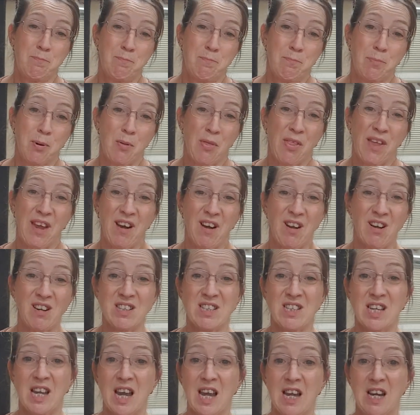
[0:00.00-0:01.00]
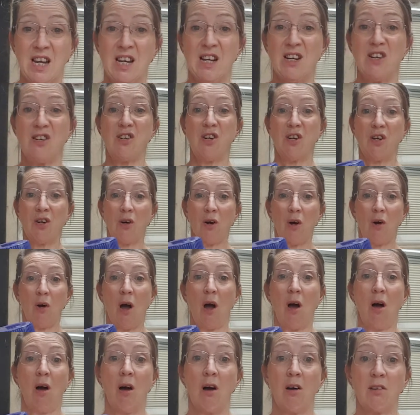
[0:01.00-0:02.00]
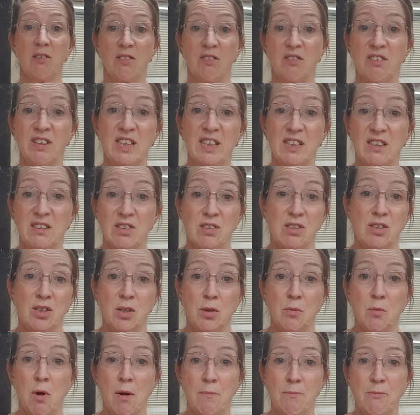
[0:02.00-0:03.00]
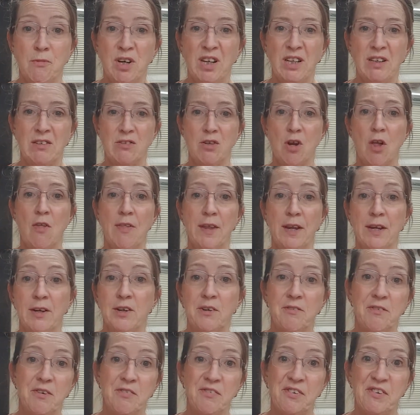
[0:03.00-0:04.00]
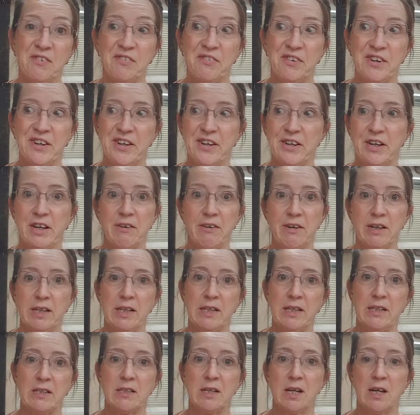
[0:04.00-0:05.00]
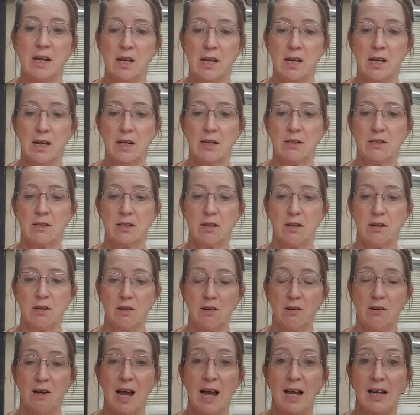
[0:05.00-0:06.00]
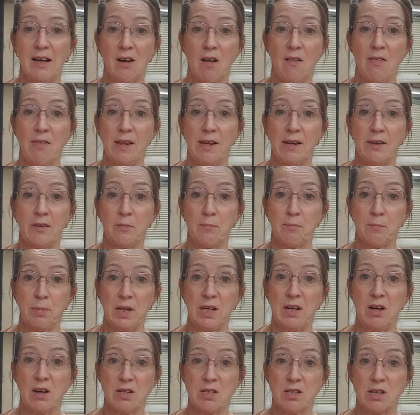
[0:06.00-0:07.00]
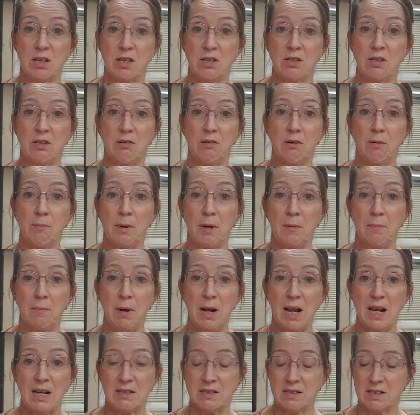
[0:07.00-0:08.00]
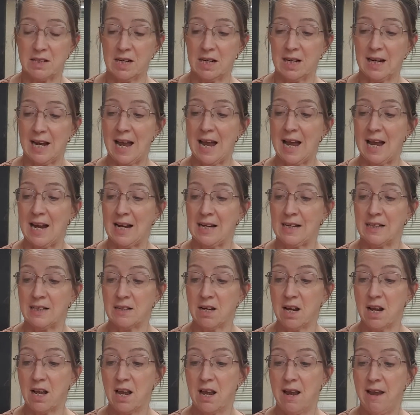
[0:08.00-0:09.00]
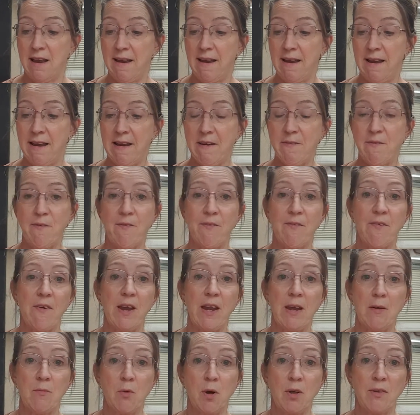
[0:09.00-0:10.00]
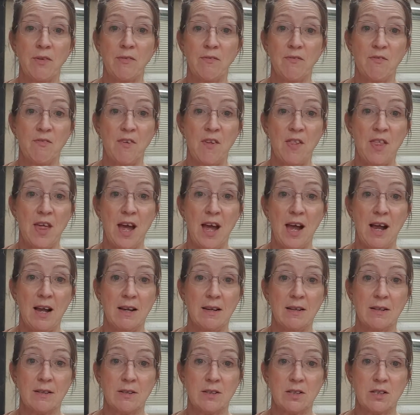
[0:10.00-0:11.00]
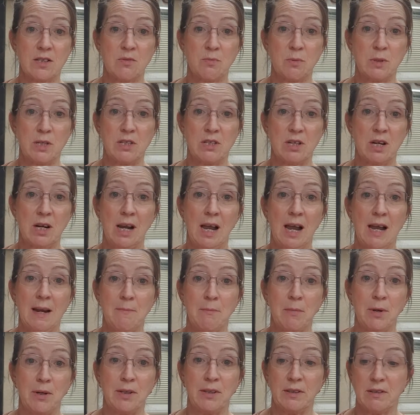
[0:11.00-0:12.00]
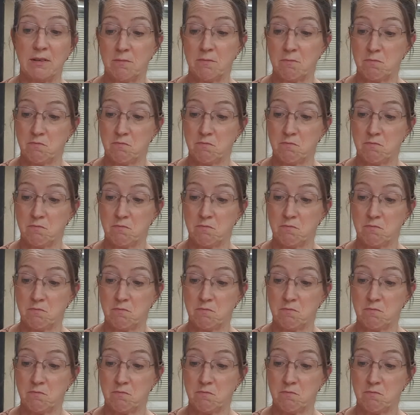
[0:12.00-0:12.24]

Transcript: but they all say no hot drinks, no warm drinks, nothing over fifty degrees. So I got this because of the durable plastic, and if it wasn't for that switch alignment,